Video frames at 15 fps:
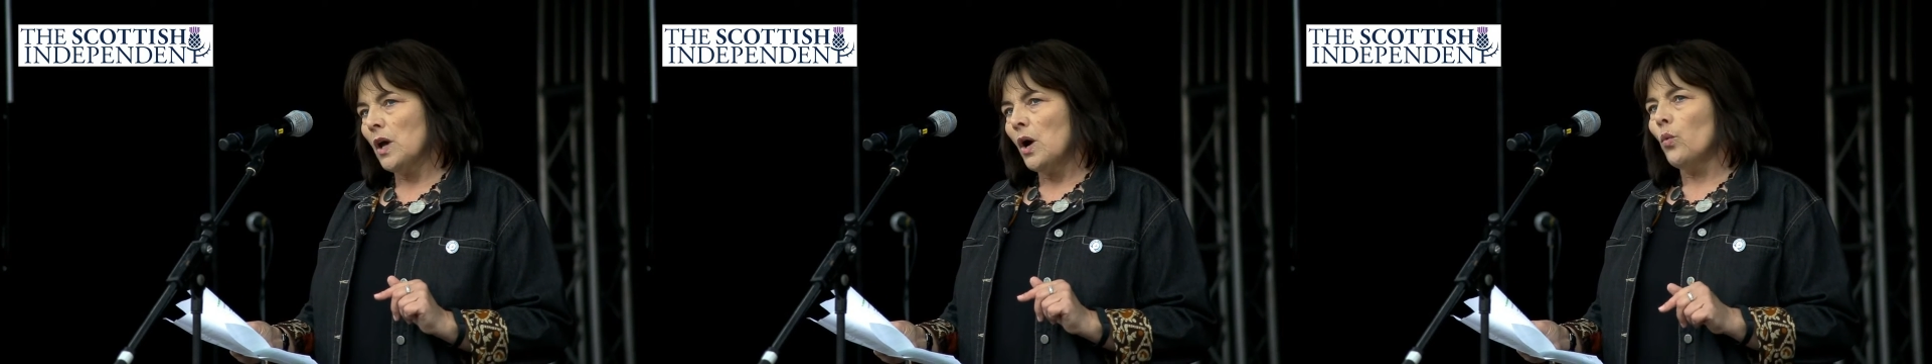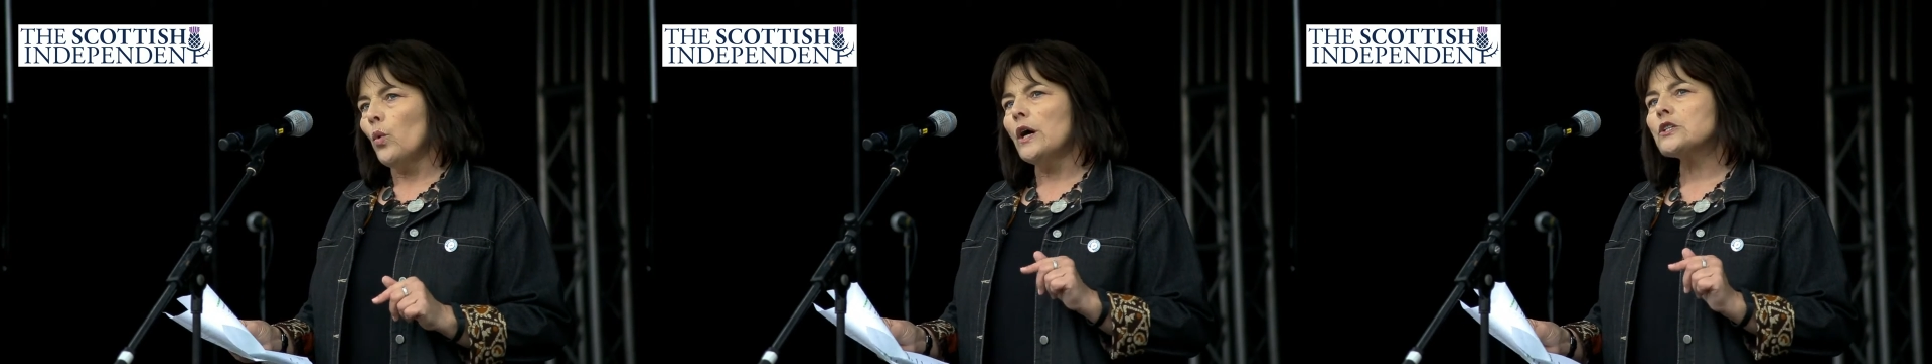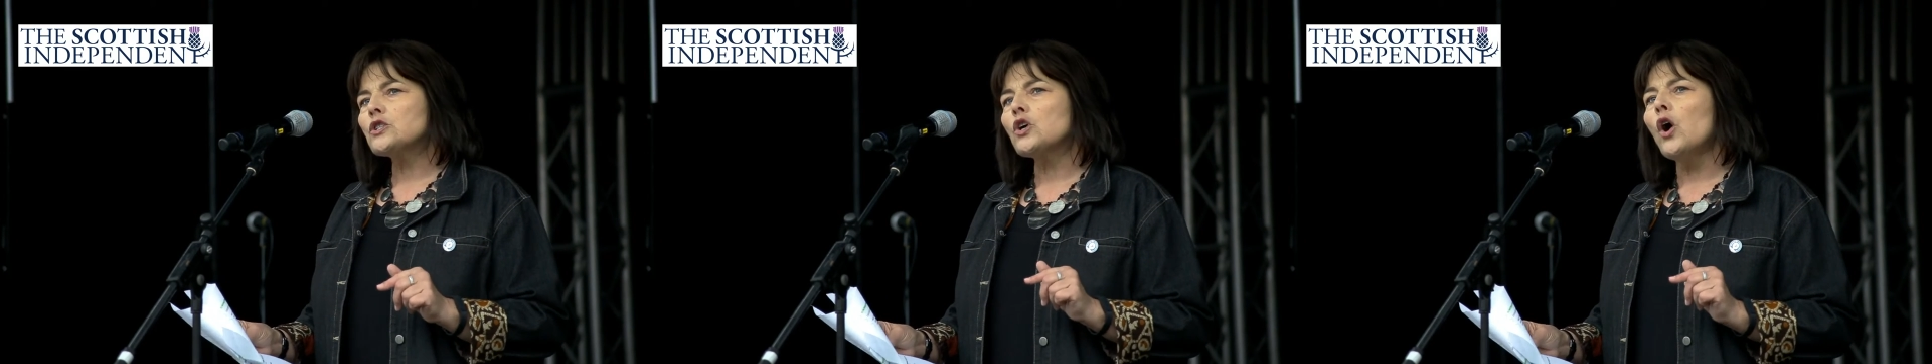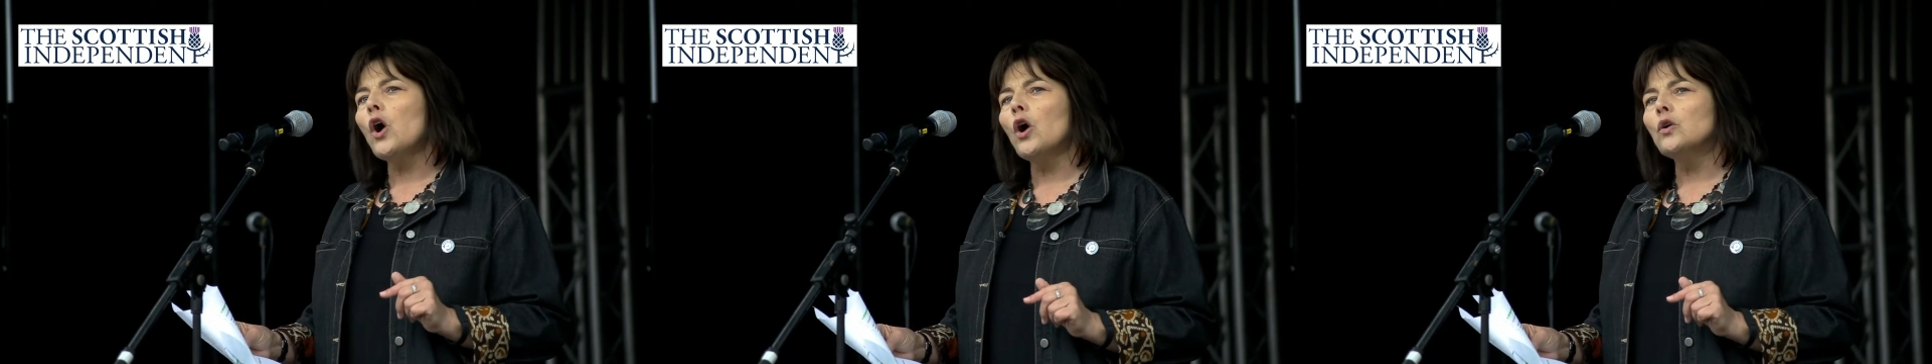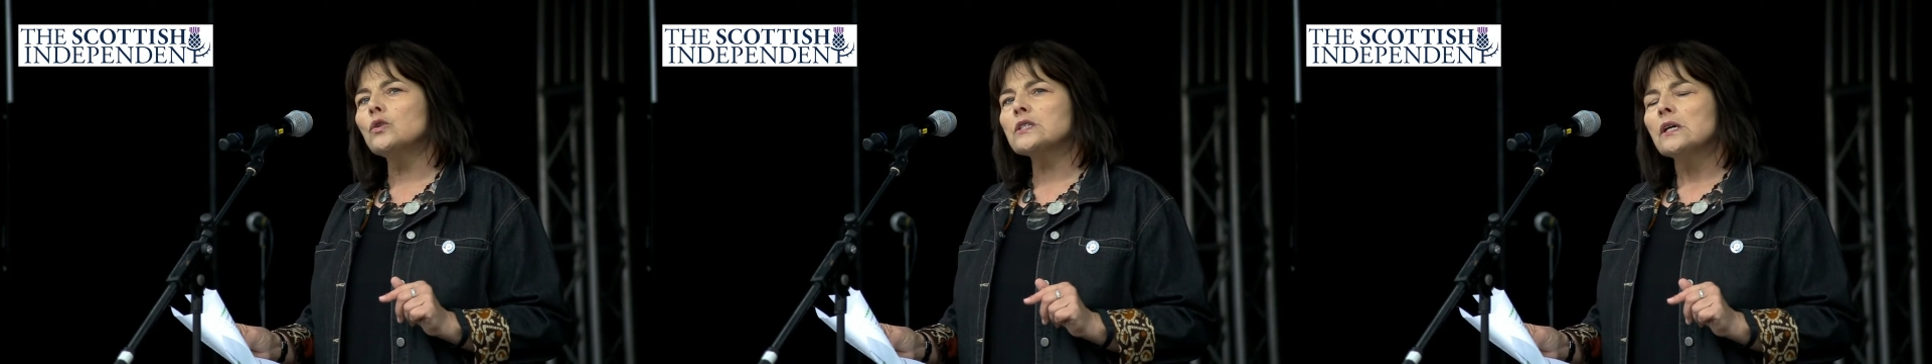We're
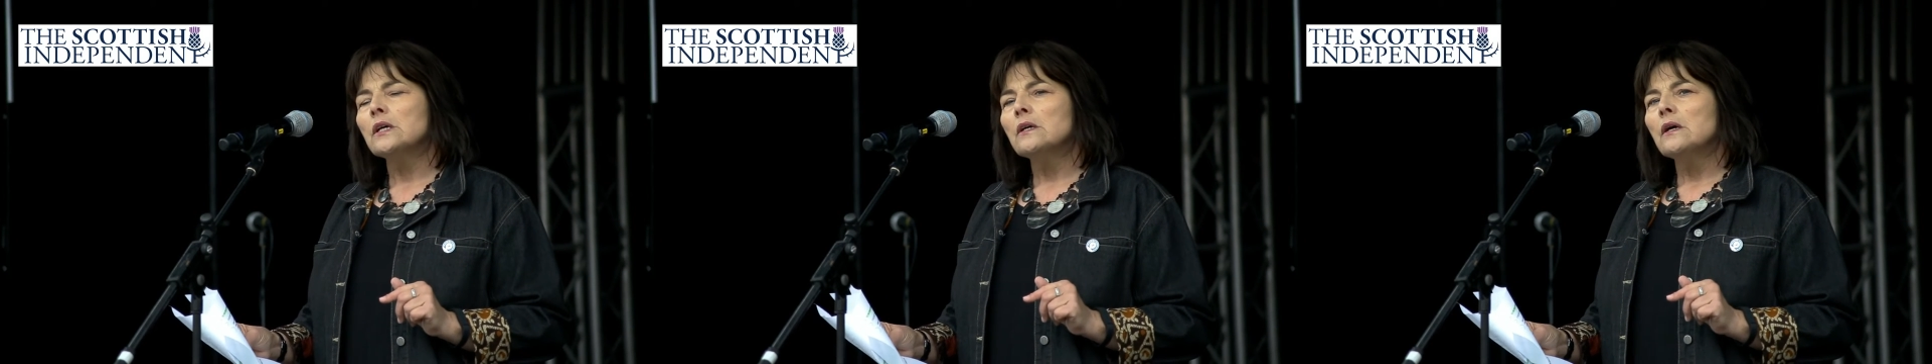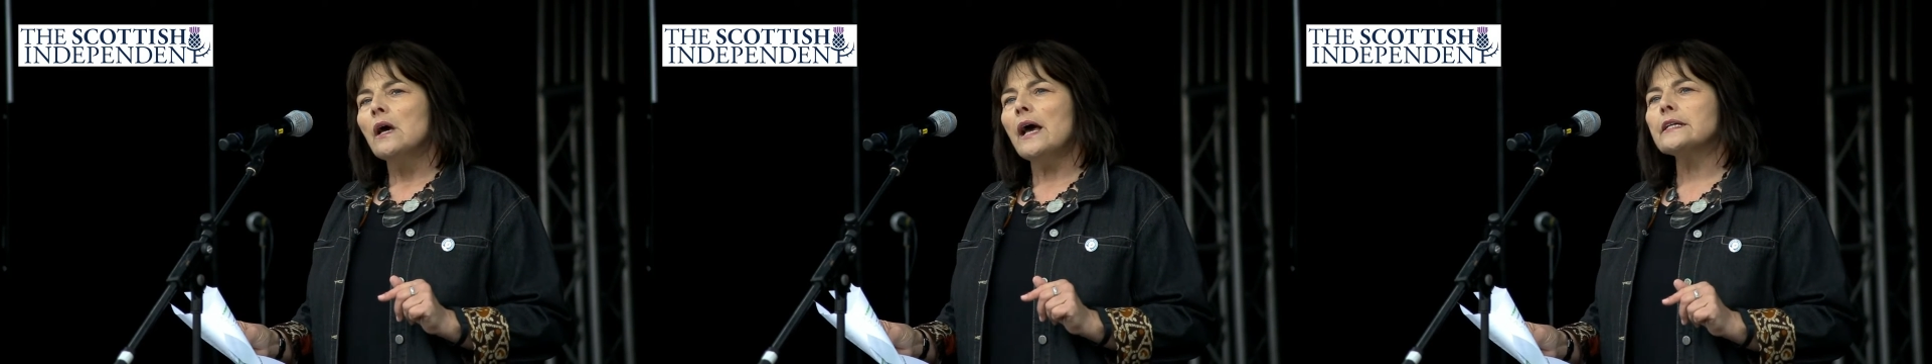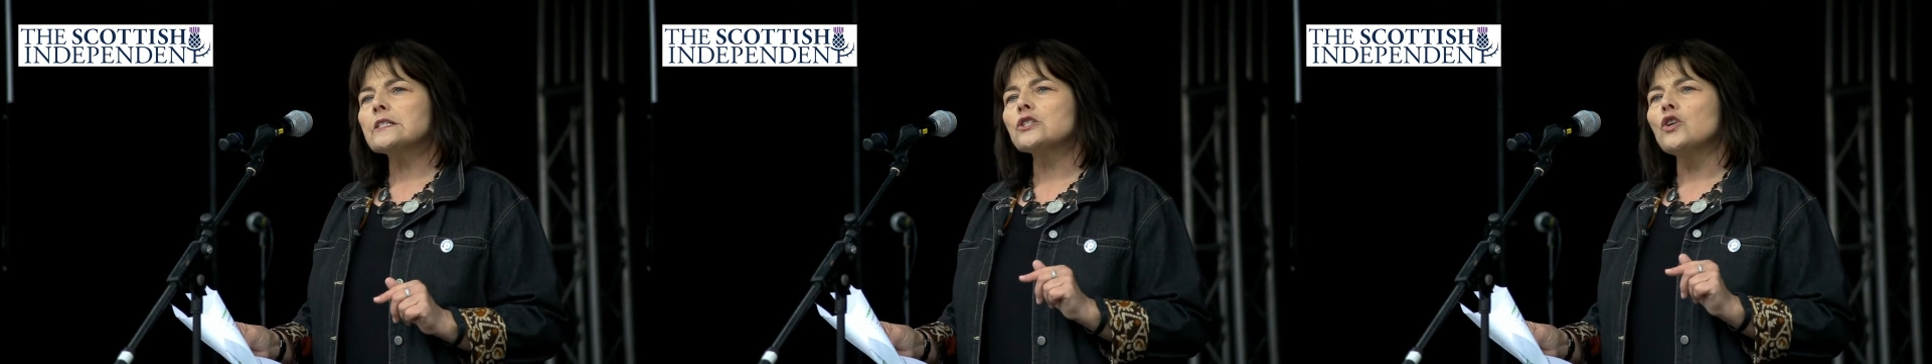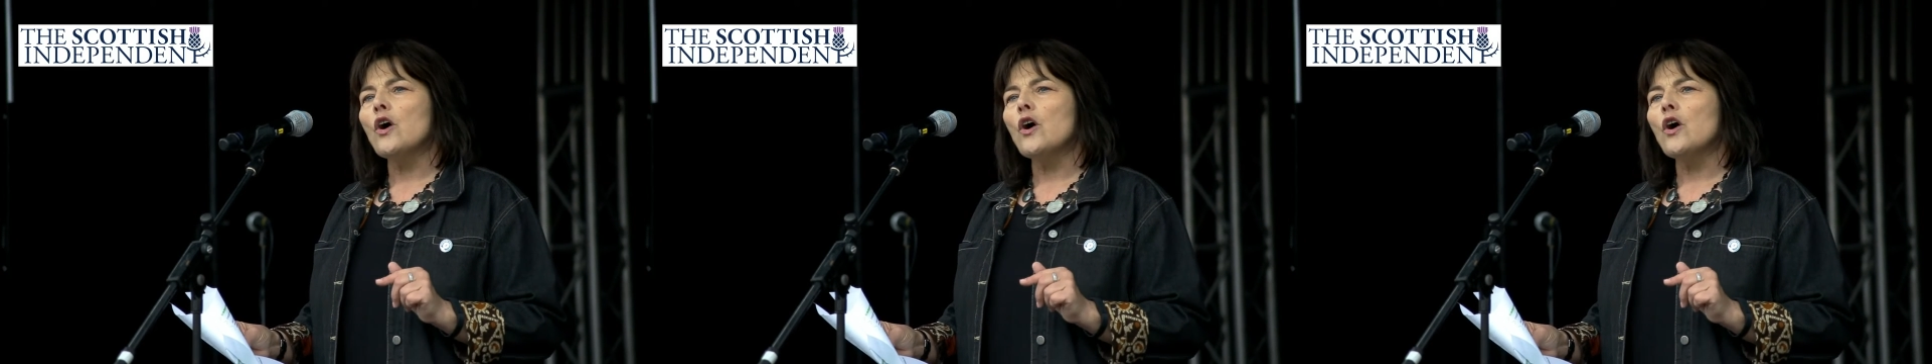told it's